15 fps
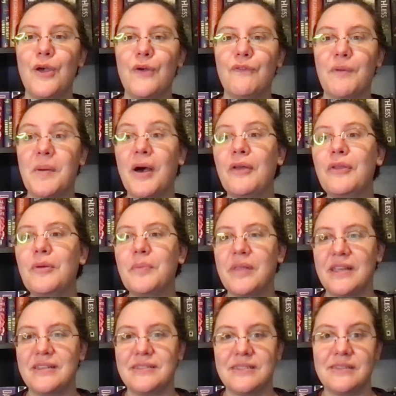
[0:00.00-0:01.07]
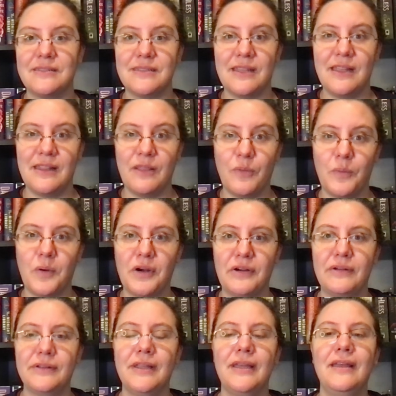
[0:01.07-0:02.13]
from other places in the
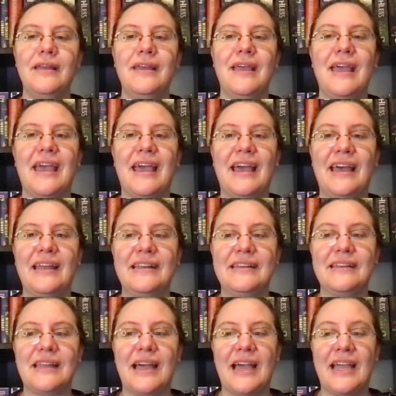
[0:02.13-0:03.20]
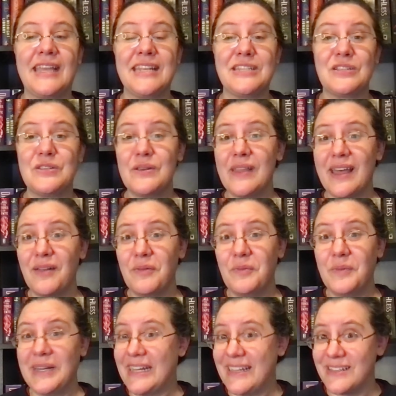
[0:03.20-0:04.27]
world, and I get to do that
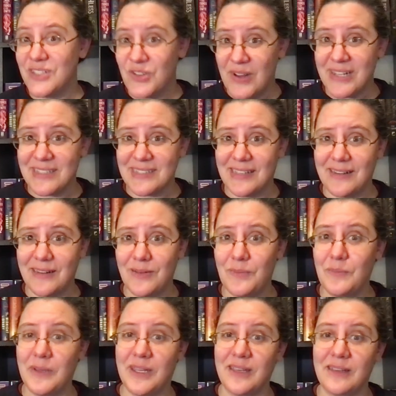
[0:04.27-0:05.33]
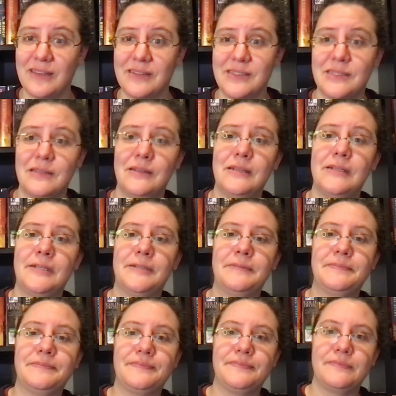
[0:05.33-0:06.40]
when it gets translated because
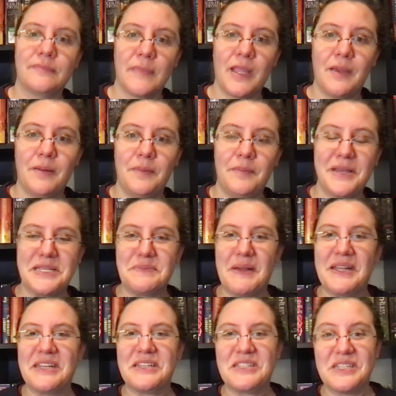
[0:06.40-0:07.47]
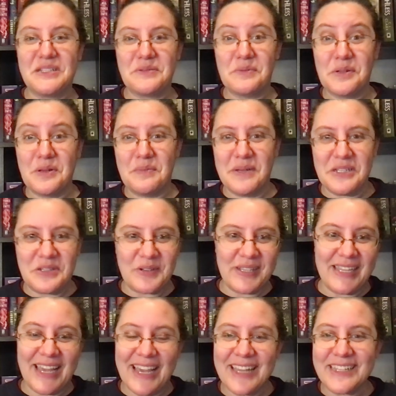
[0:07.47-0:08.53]
my Spanish is
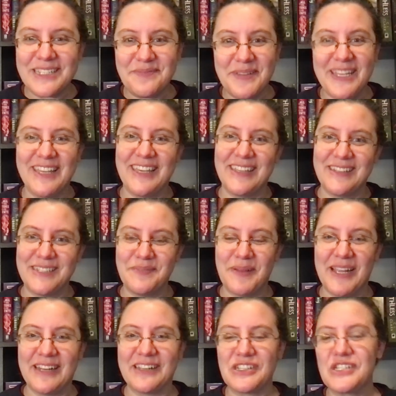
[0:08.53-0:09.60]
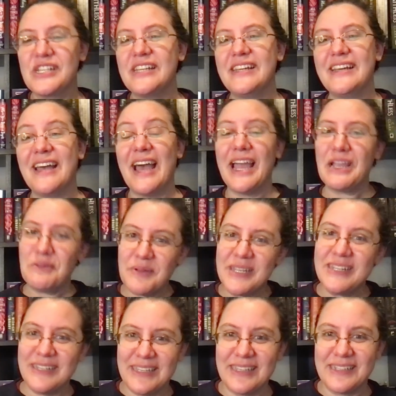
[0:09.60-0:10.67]
rudimentary. I speak kid Spanish. I
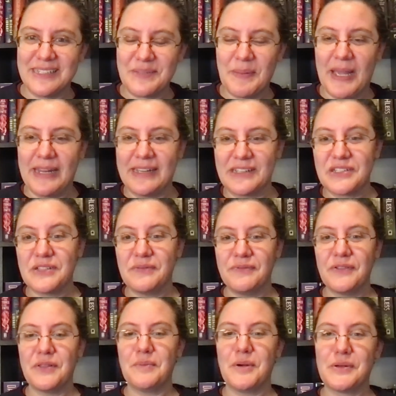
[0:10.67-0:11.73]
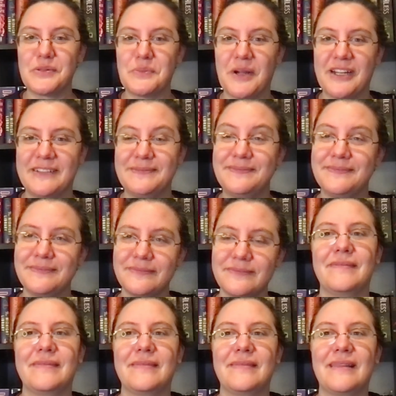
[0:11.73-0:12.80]
read kid Spanish for the most part.
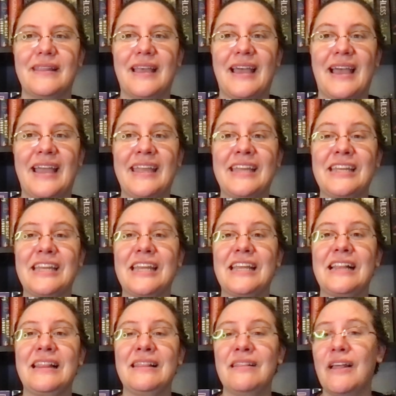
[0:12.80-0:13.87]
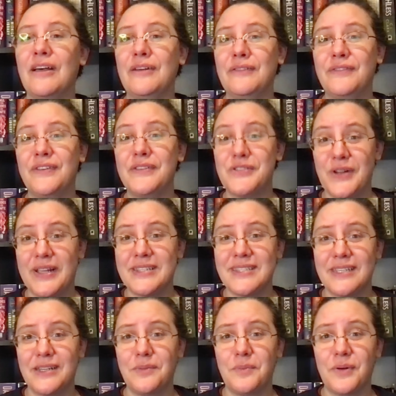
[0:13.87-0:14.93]
I love
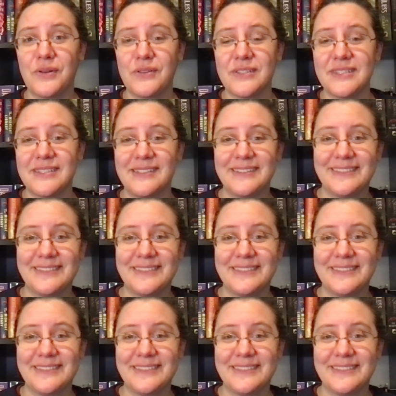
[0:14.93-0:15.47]
translated books.